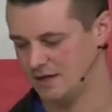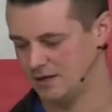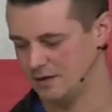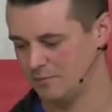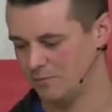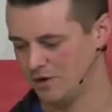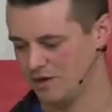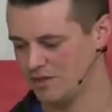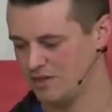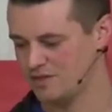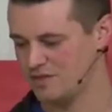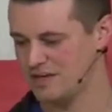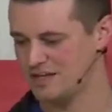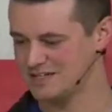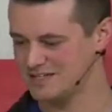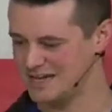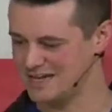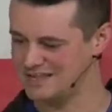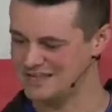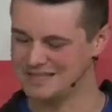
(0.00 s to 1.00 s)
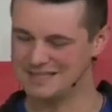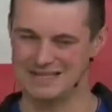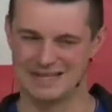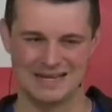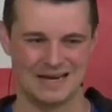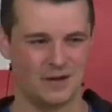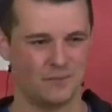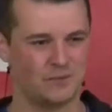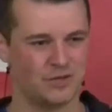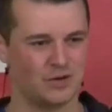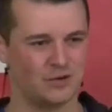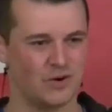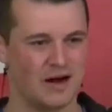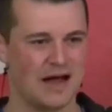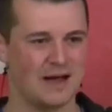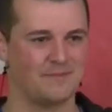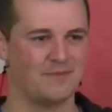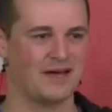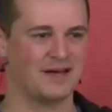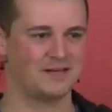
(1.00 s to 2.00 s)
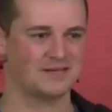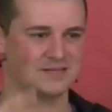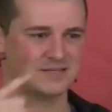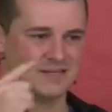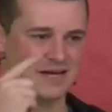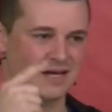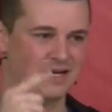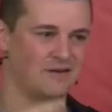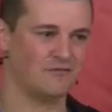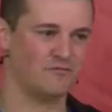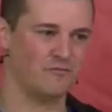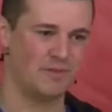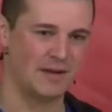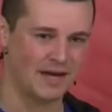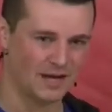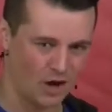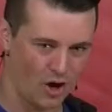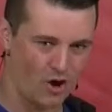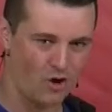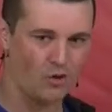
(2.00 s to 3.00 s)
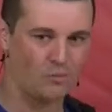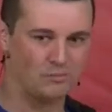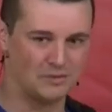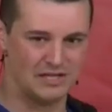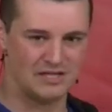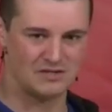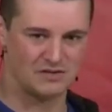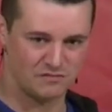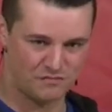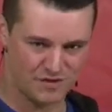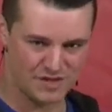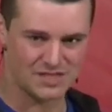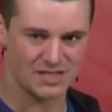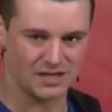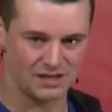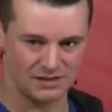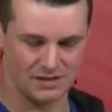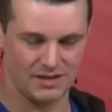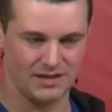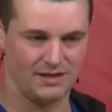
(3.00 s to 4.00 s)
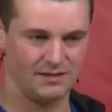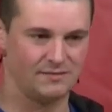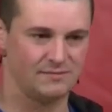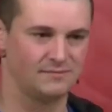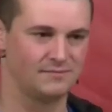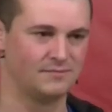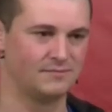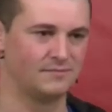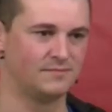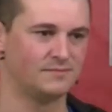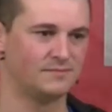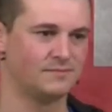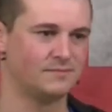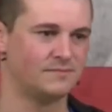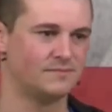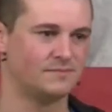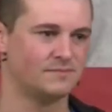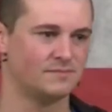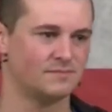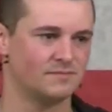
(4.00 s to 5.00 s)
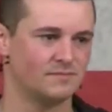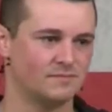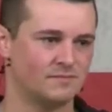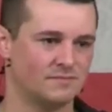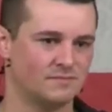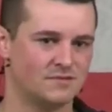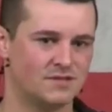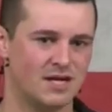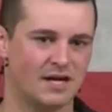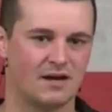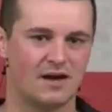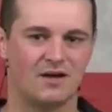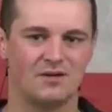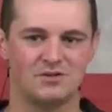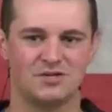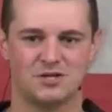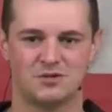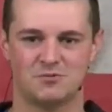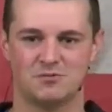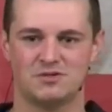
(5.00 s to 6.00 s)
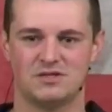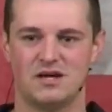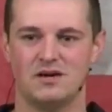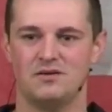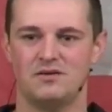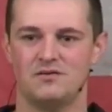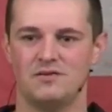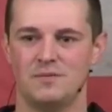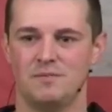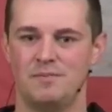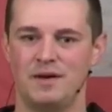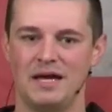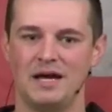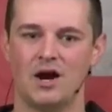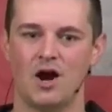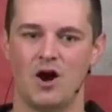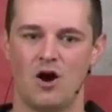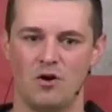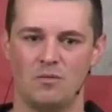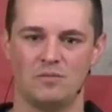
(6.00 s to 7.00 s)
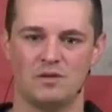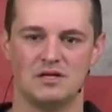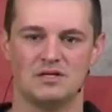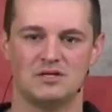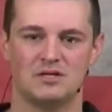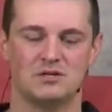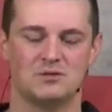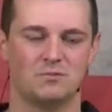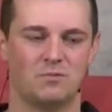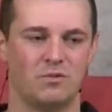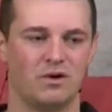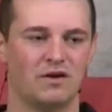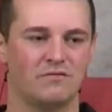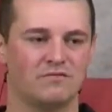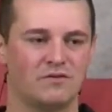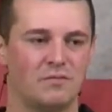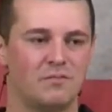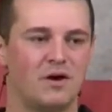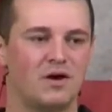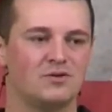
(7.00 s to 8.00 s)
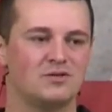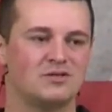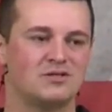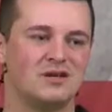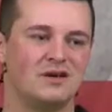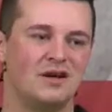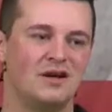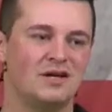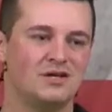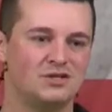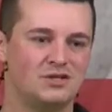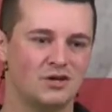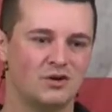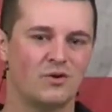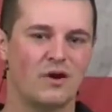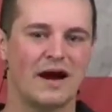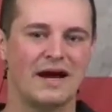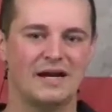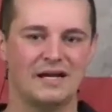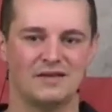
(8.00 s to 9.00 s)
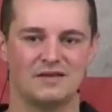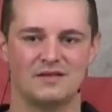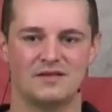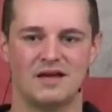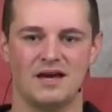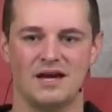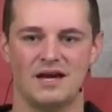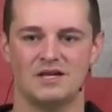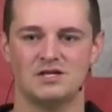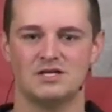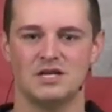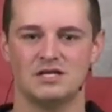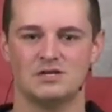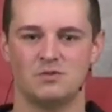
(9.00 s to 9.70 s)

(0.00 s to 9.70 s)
And one of the things I think that can help you grab that is think of being homeless physically. Psychologists will tell you that being homeless is one of the most degrading things.